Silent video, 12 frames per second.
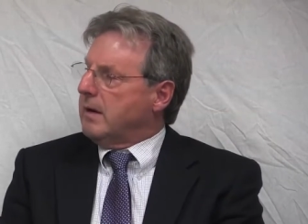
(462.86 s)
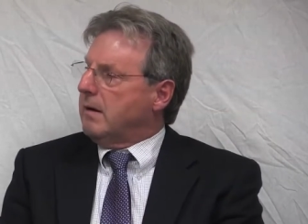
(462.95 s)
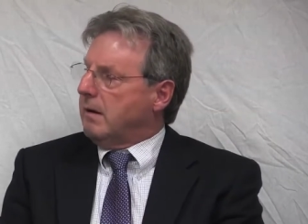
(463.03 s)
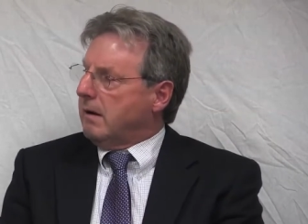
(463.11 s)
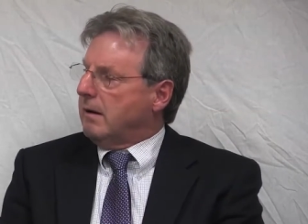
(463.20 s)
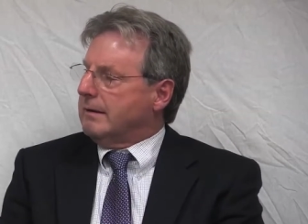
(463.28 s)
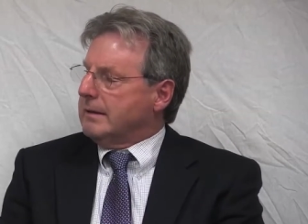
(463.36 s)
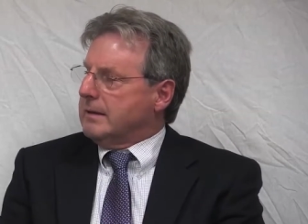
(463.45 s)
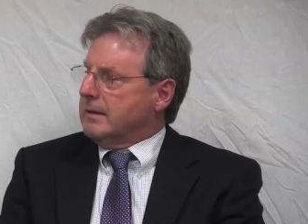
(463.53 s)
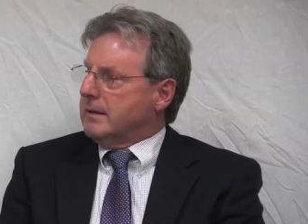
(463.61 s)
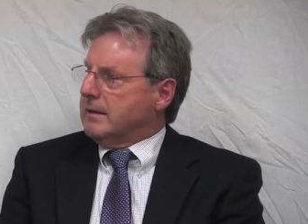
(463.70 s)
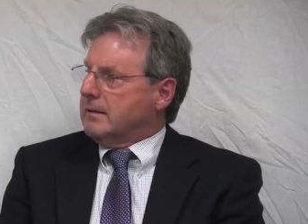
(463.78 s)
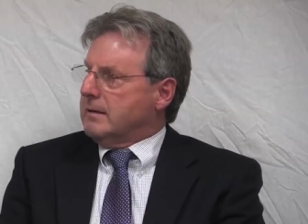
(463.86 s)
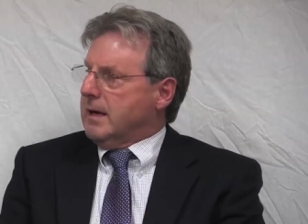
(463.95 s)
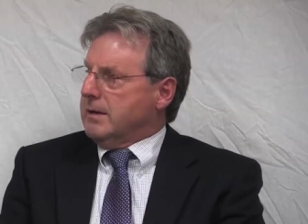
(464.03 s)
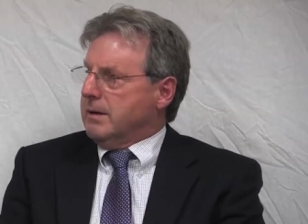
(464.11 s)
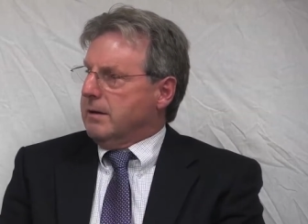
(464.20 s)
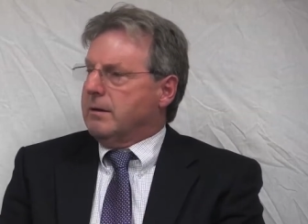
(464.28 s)
are.
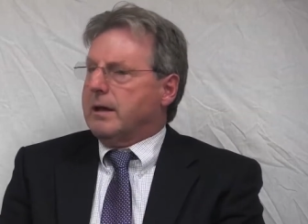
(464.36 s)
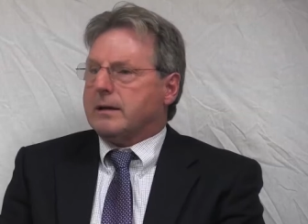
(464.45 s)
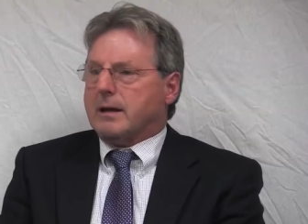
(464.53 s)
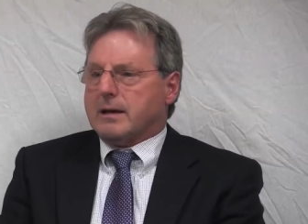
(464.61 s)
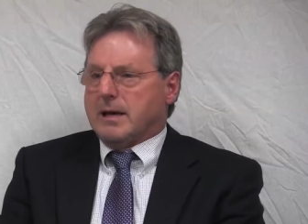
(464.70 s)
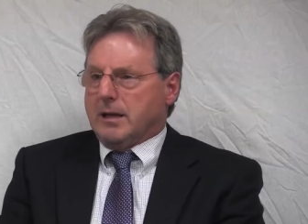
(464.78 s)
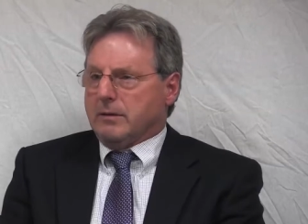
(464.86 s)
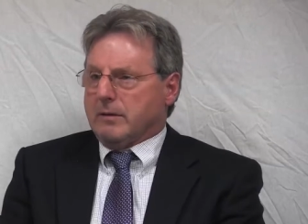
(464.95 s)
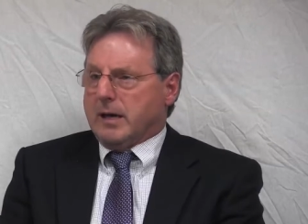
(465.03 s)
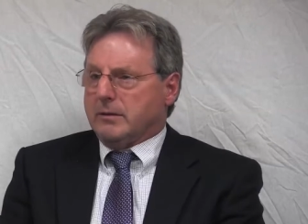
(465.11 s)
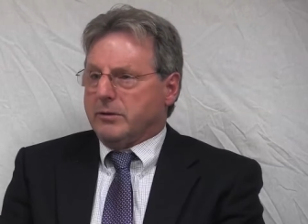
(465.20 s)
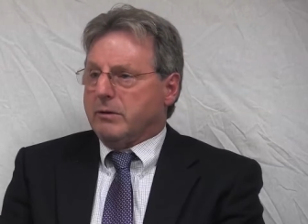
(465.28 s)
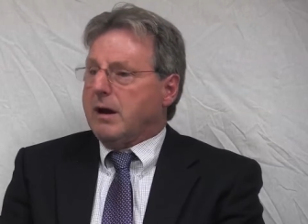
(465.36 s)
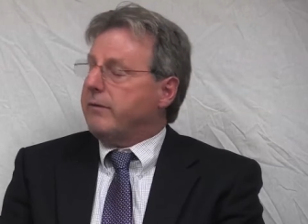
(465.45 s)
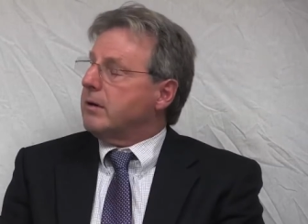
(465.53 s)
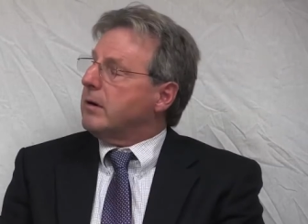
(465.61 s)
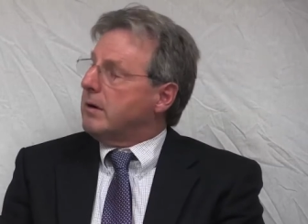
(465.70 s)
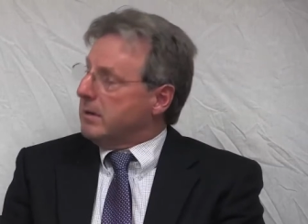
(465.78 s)
I know like in Colorado they're
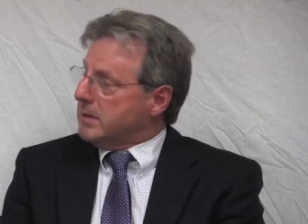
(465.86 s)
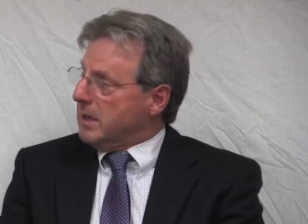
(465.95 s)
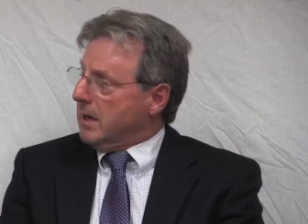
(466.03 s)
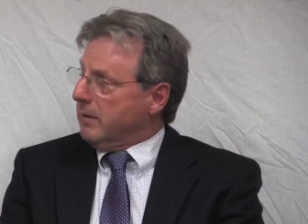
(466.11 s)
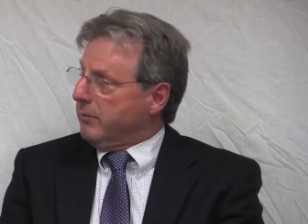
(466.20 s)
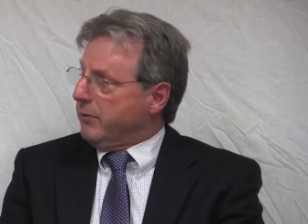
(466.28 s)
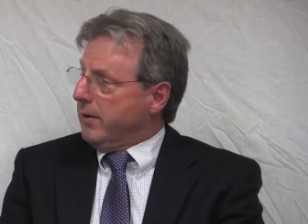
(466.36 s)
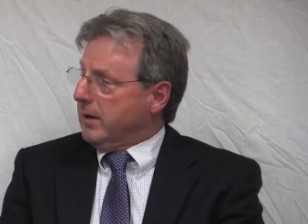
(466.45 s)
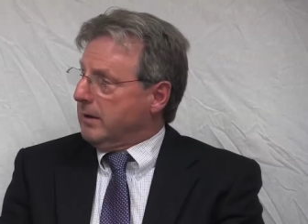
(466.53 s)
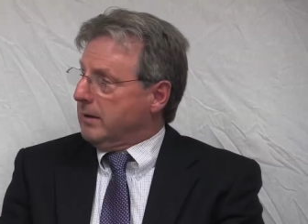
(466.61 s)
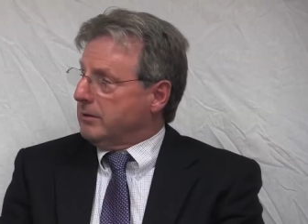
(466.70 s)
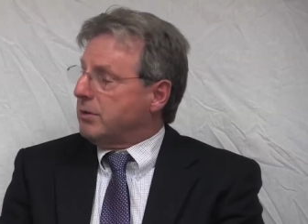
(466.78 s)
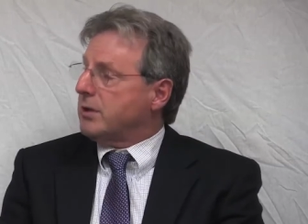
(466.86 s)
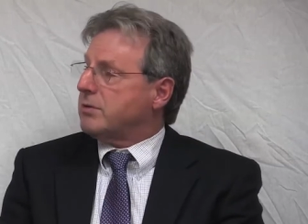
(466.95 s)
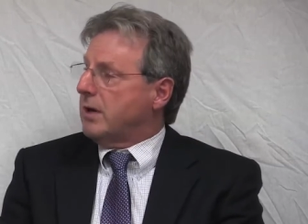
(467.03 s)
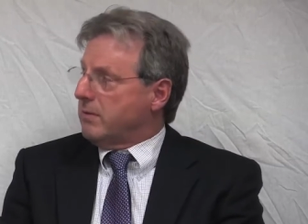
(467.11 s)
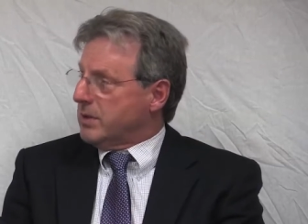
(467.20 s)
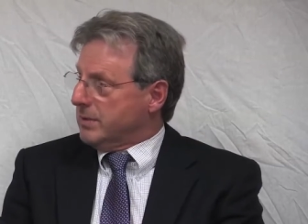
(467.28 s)
having a hard time finding truck
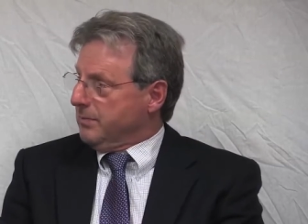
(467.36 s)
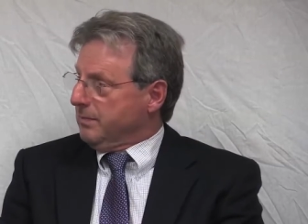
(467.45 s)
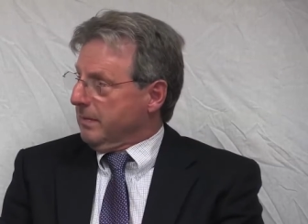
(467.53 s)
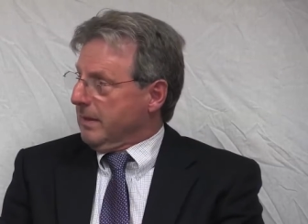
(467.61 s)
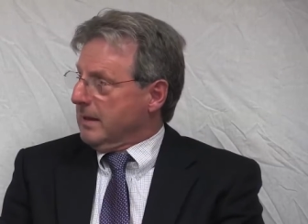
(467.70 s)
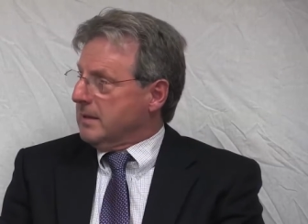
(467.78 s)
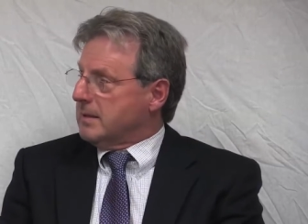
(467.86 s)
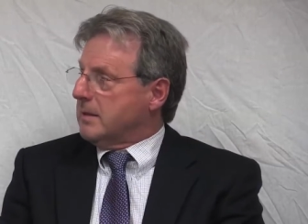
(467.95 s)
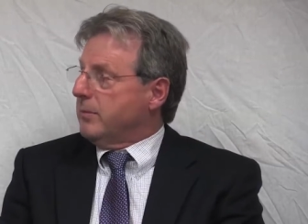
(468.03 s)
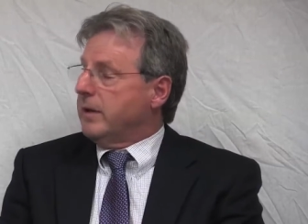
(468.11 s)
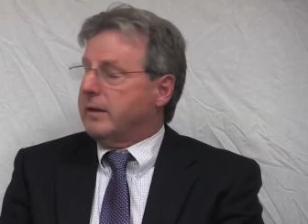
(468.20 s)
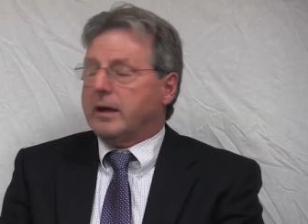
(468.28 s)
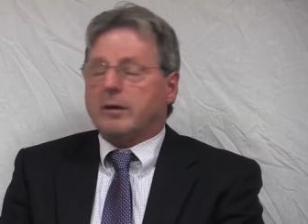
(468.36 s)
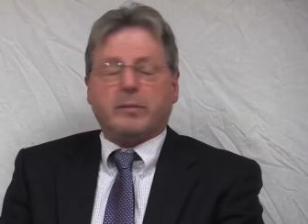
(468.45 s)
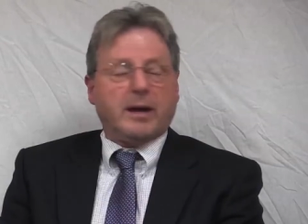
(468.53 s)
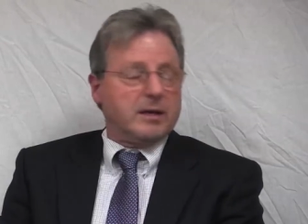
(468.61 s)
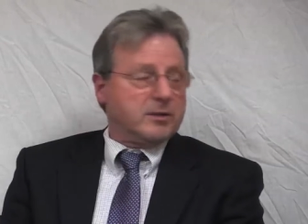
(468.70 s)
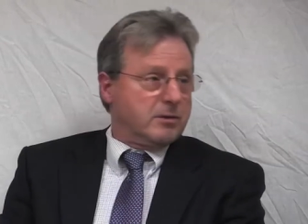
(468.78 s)
drivers, somebody that can
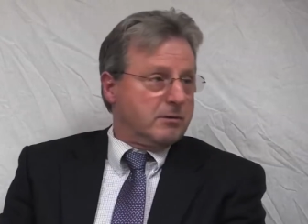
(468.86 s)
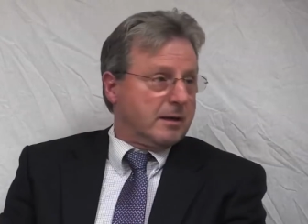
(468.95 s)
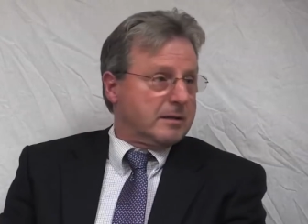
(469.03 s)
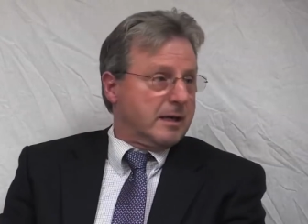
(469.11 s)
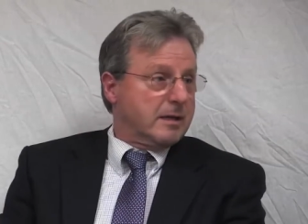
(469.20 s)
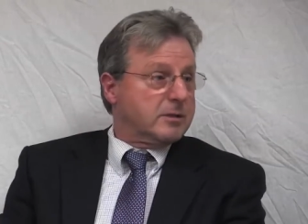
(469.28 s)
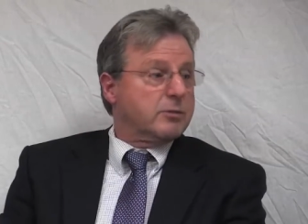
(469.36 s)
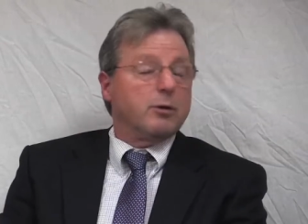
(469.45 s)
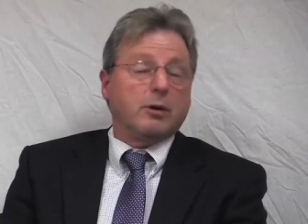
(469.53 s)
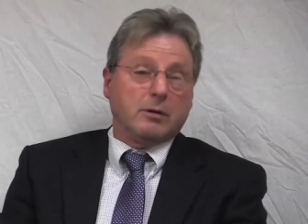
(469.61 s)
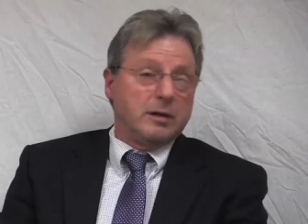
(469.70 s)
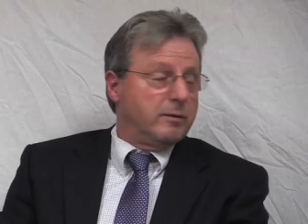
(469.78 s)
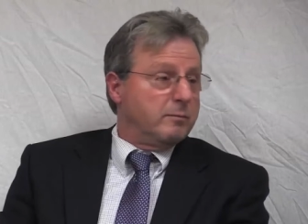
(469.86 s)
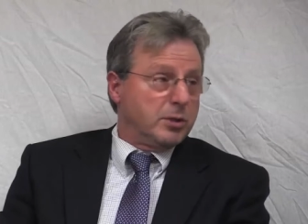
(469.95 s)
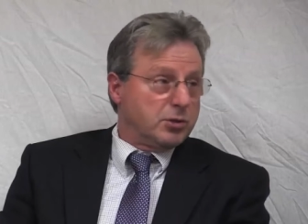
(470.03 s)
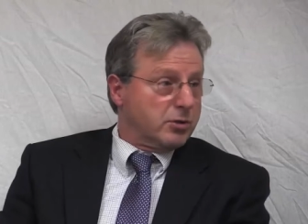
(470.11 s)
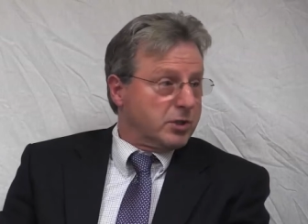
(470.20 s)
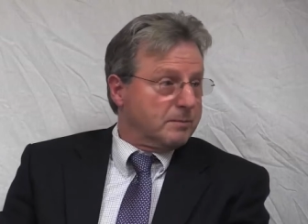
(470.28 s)
pass a drug test, or even
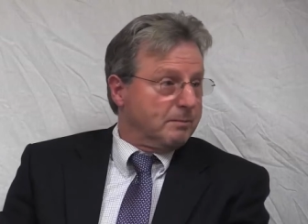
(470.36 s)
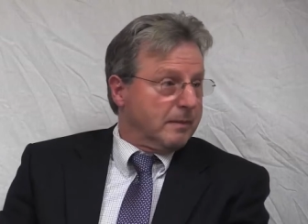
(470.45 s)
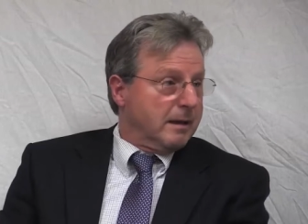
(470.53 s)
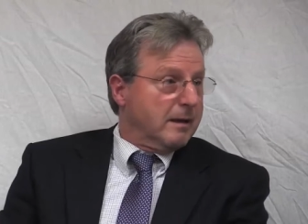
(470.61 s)
butchers,